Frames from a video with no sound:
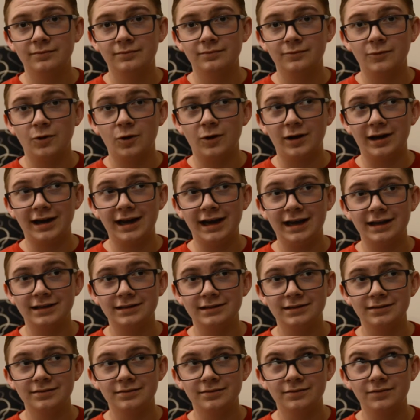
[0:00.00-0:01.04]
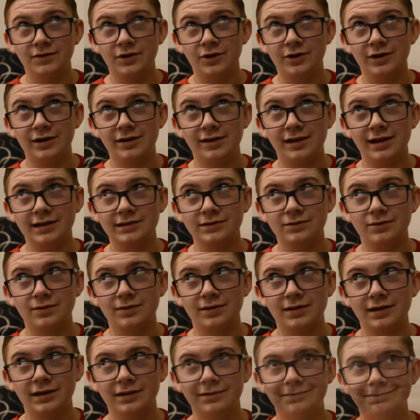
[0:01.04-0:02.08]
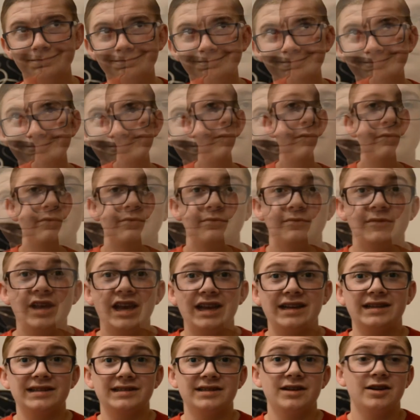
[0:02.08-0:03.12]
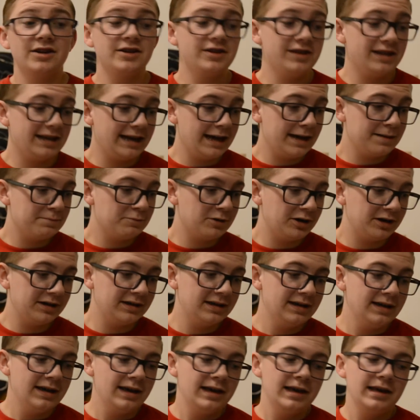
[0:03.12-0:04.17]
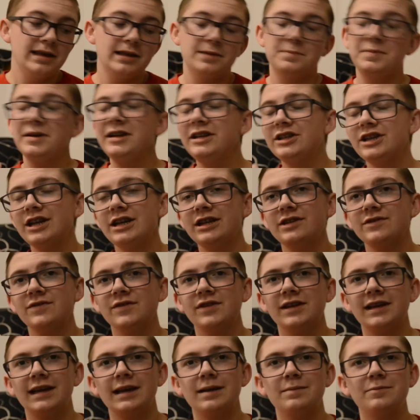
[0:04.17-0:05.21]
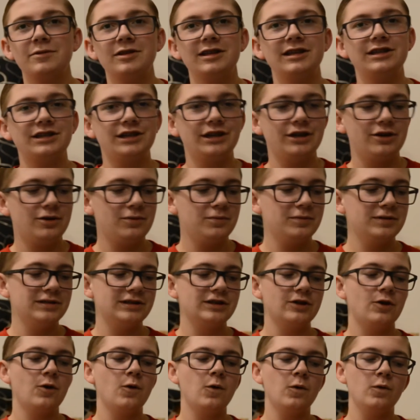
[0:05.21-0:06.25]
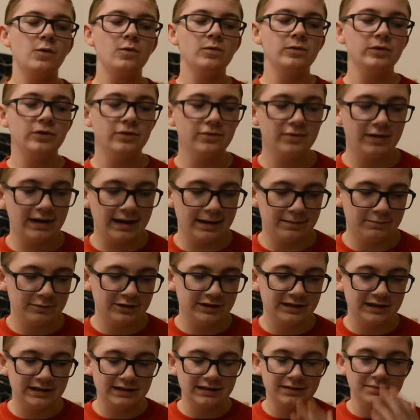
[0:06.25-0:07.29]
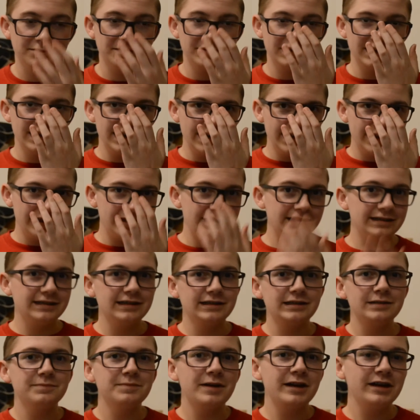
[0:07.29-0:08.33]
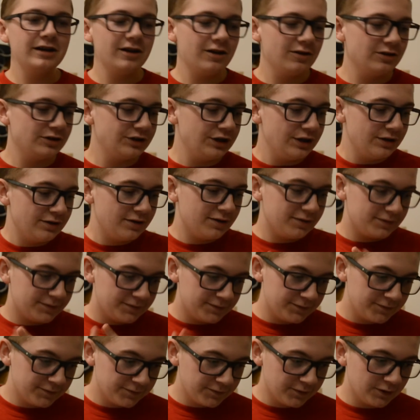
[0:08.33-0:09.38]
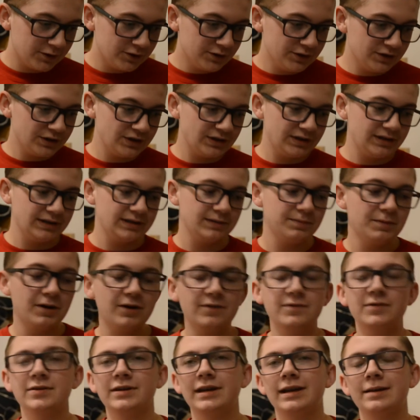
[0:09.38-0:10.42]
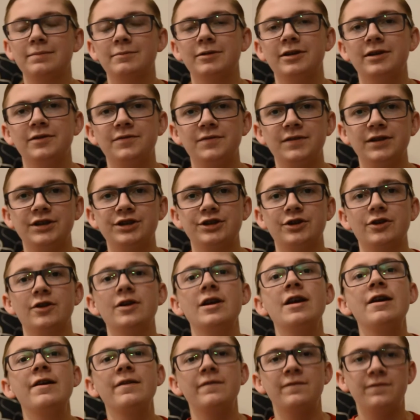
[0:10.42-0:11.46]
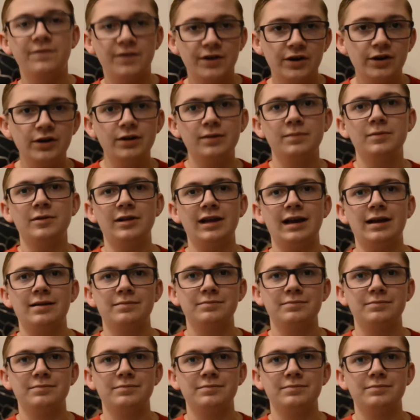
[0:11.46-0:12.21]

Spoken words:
Or a case, if you're into that sort of thing. Next, onto the camera. The big change for the camera this year was the whole new camera system. This is, to my knowledge, the first smartphone camera to feature variable